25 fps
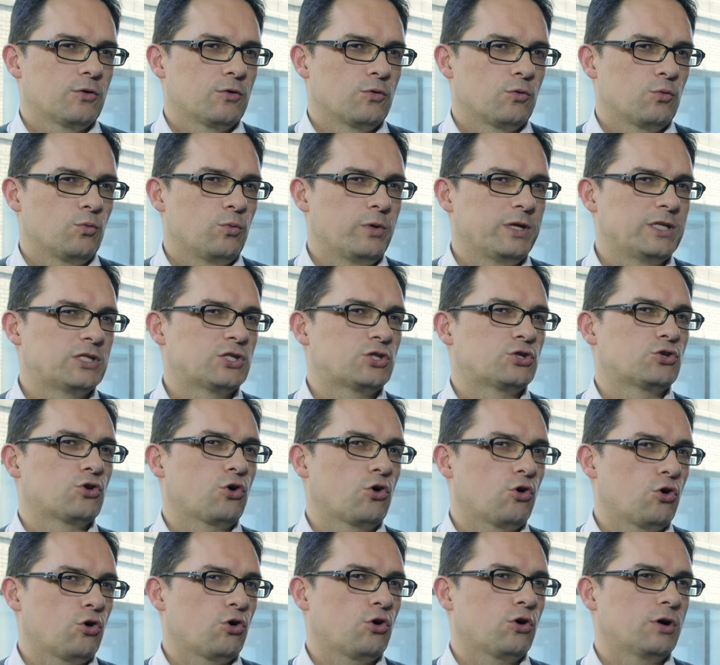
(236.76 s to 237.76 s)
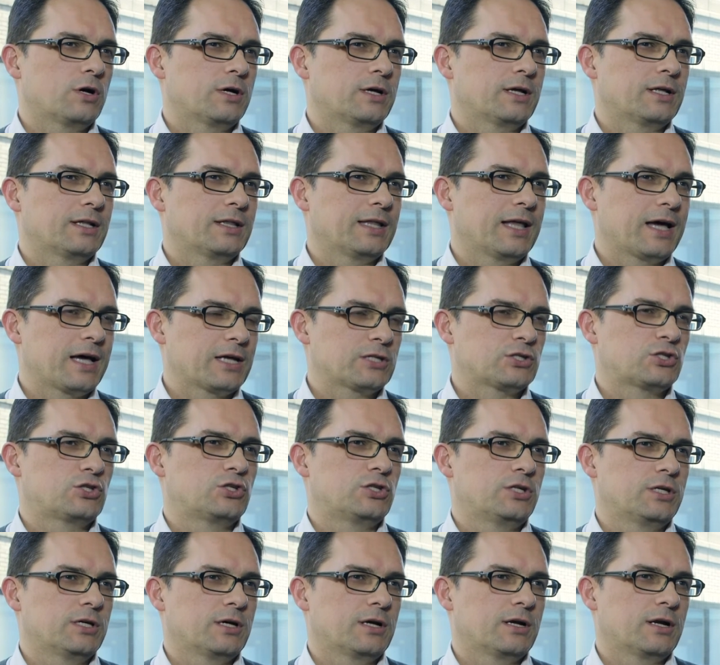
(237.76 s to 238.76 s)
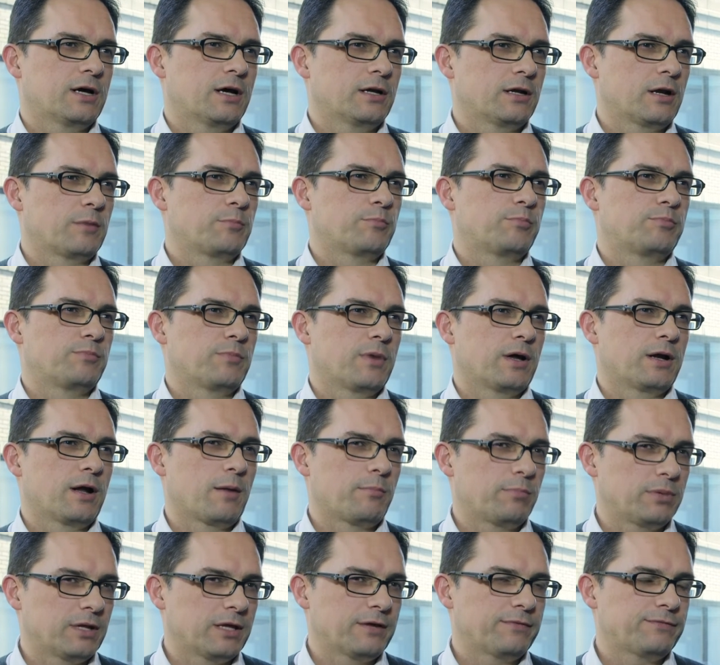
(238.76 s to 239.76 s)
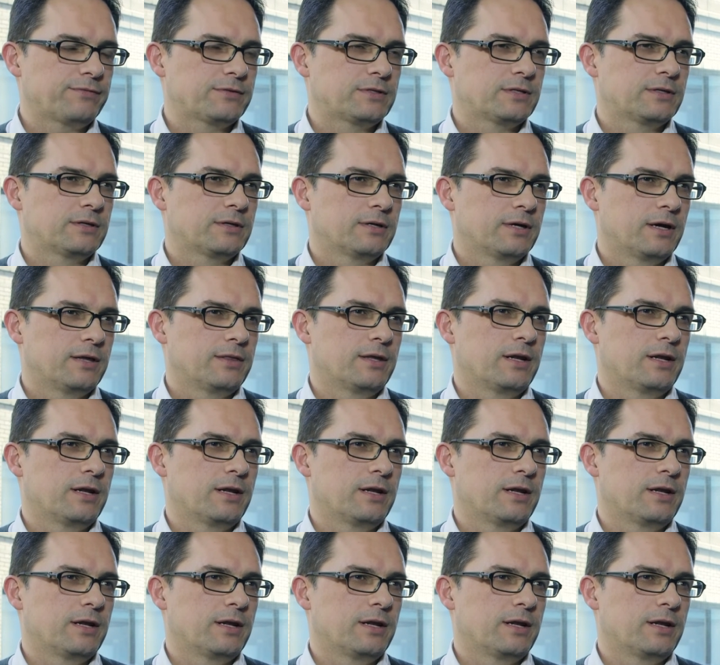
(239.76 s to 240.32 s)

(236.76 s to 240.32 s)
We saw last year an uplift in the